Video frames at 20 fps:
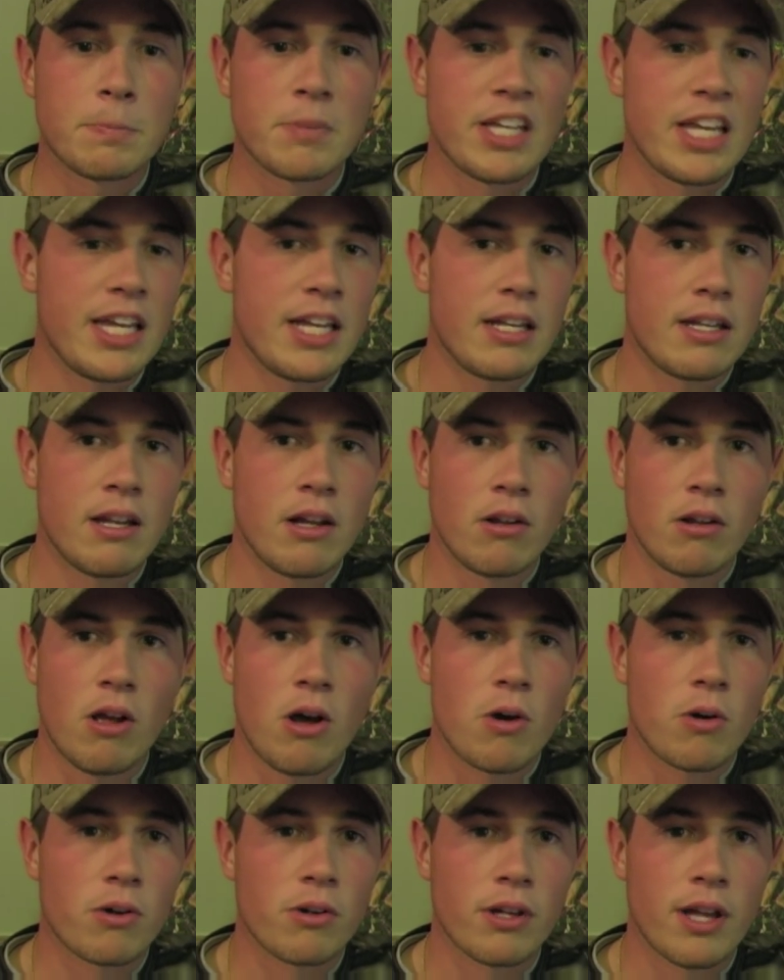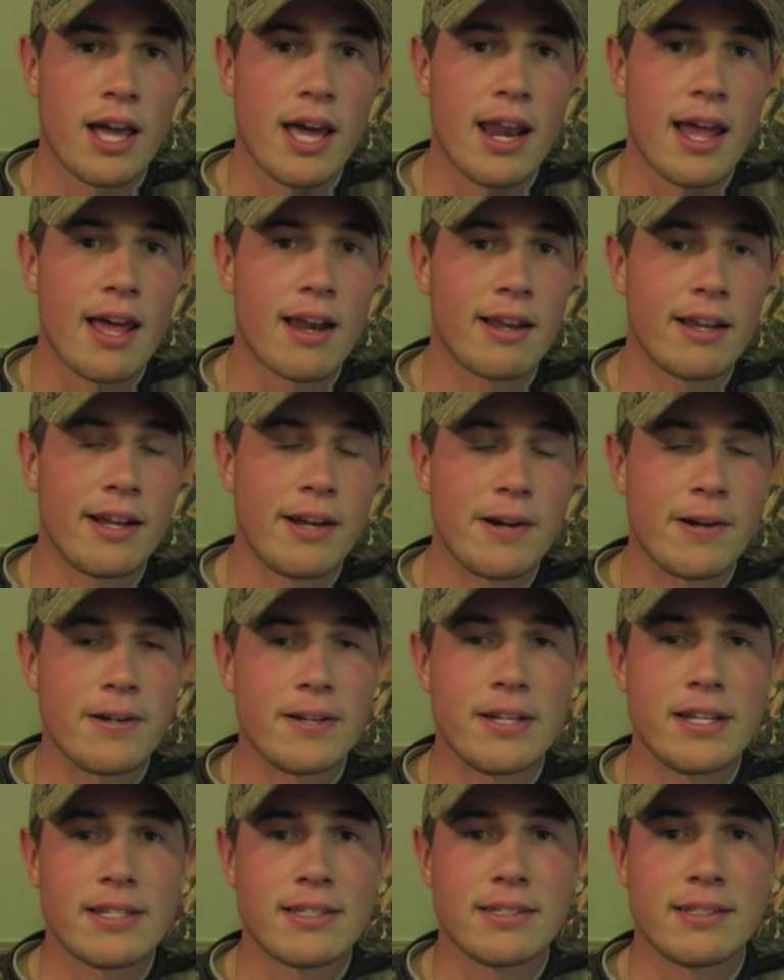He had no longer got out of
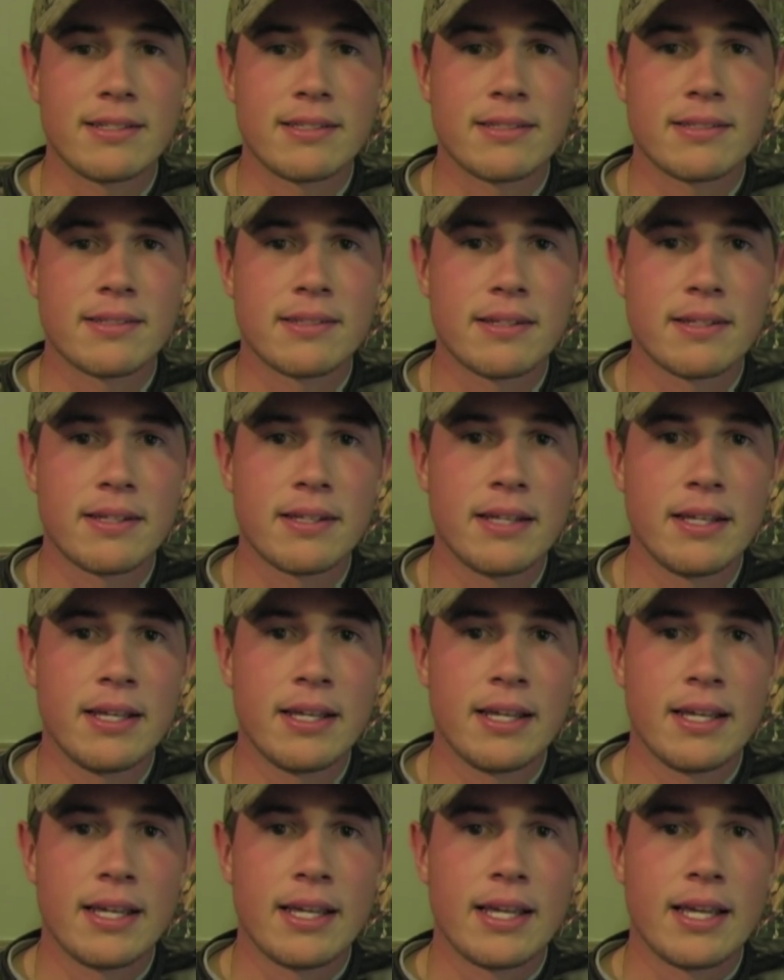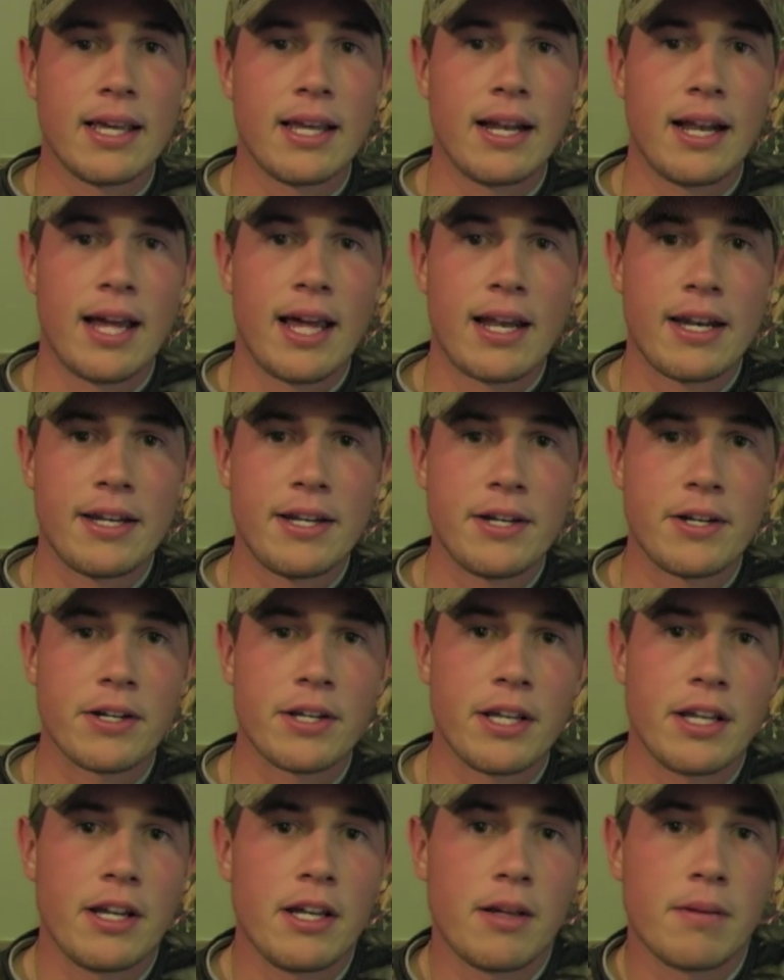hearing distance, and I had a deer
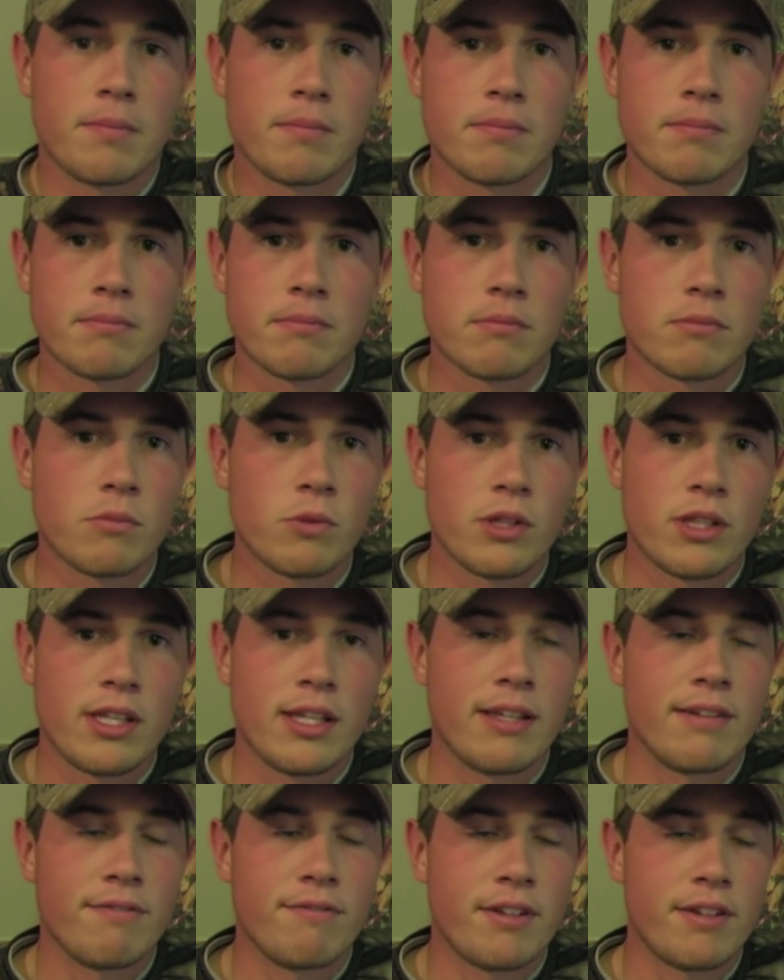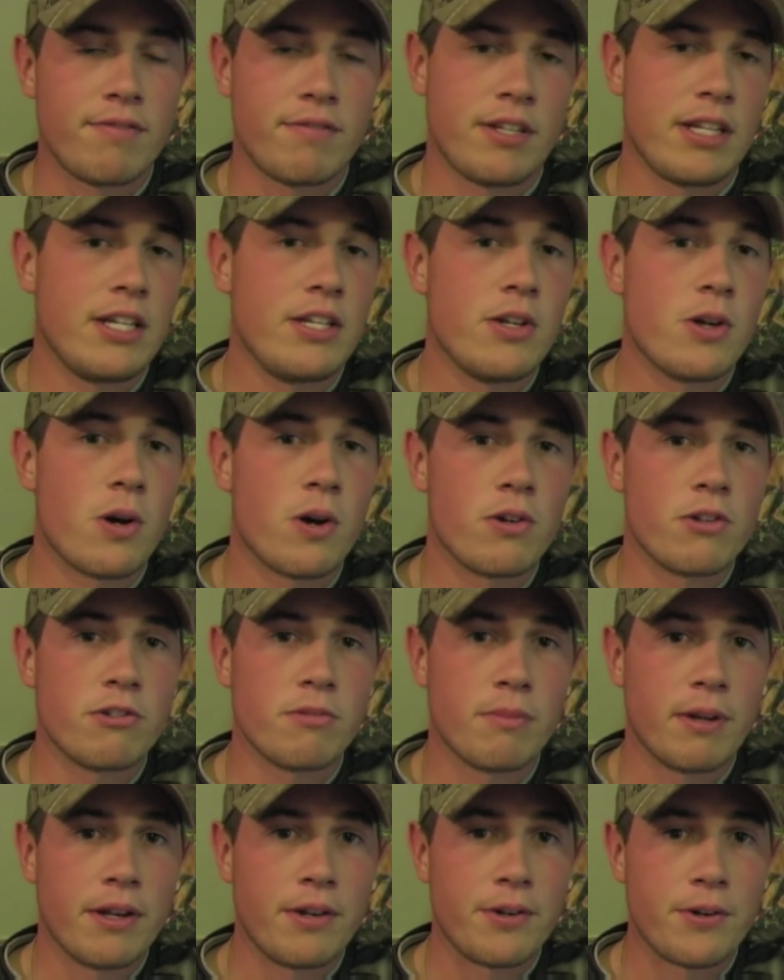get up within 15 yards
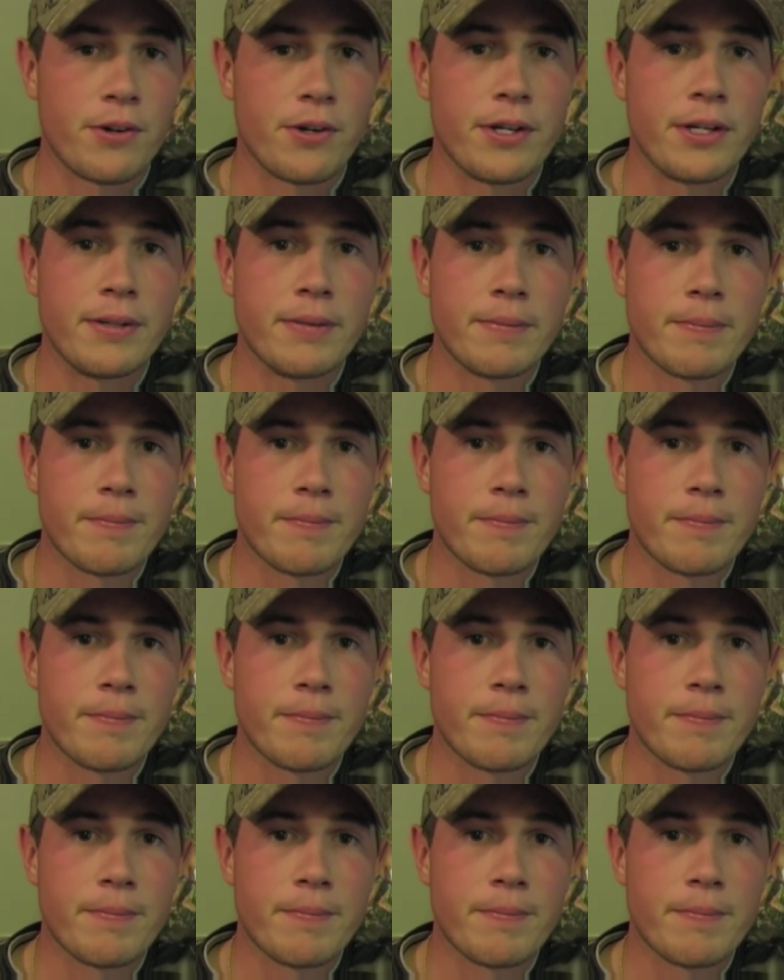of my tree.